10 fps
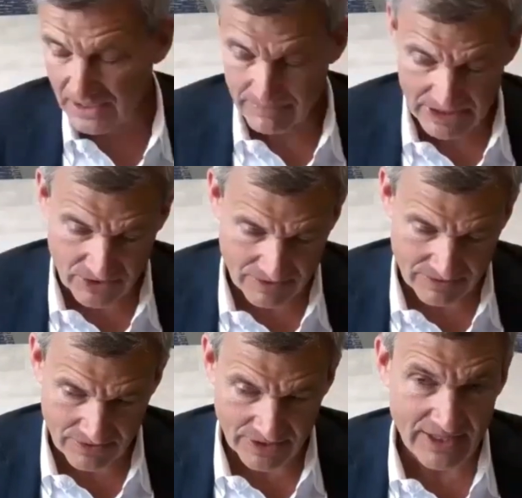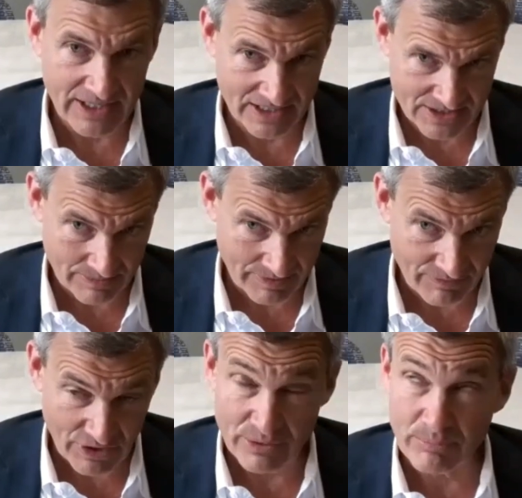Yeah, you're you're hitting on
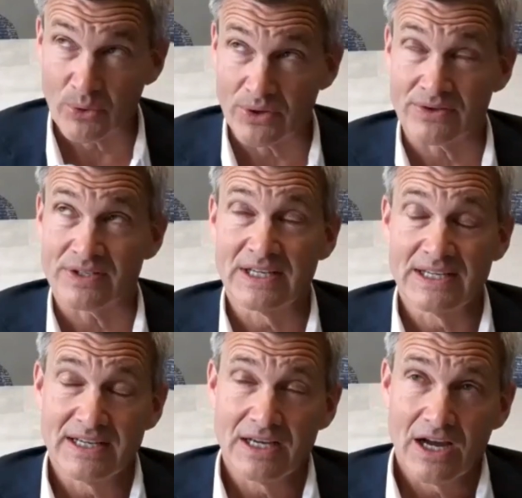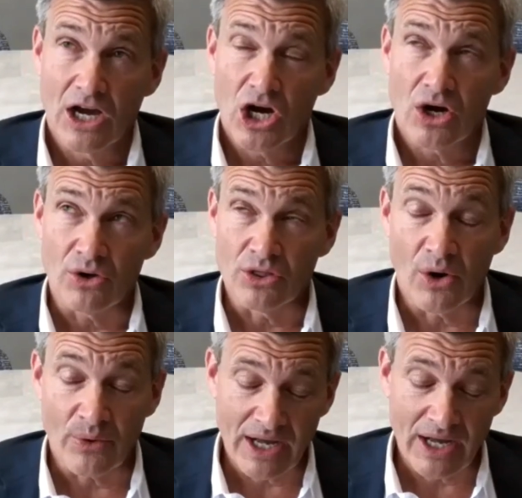something very important.
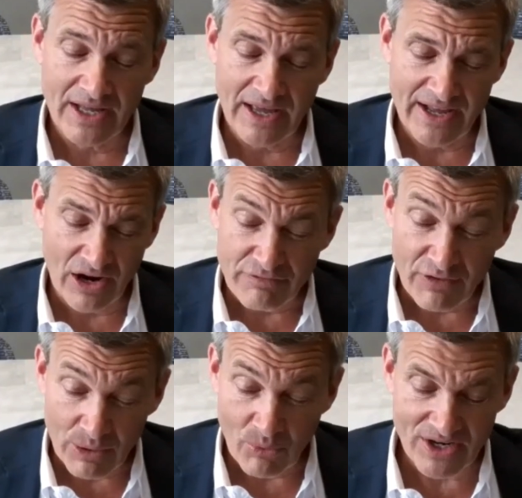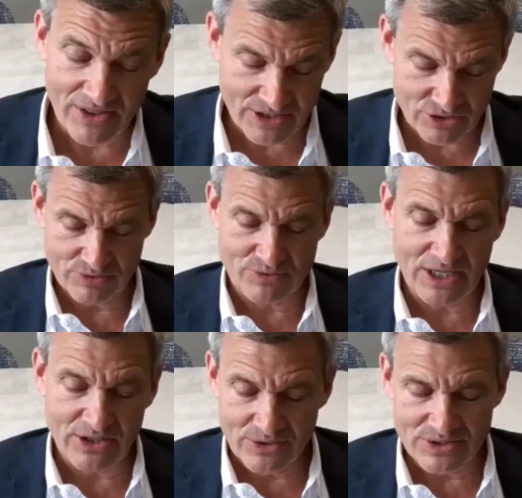Although at our firm, one of the things we
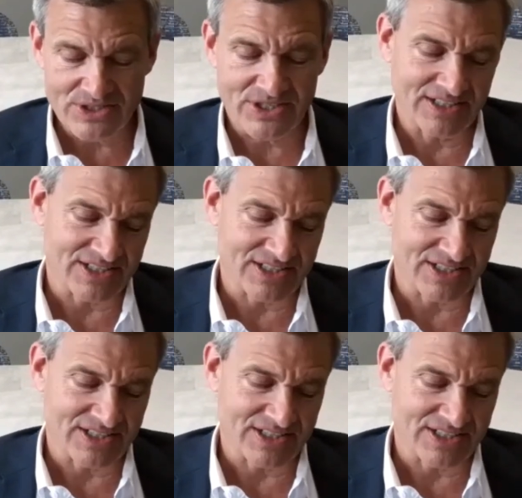try to do is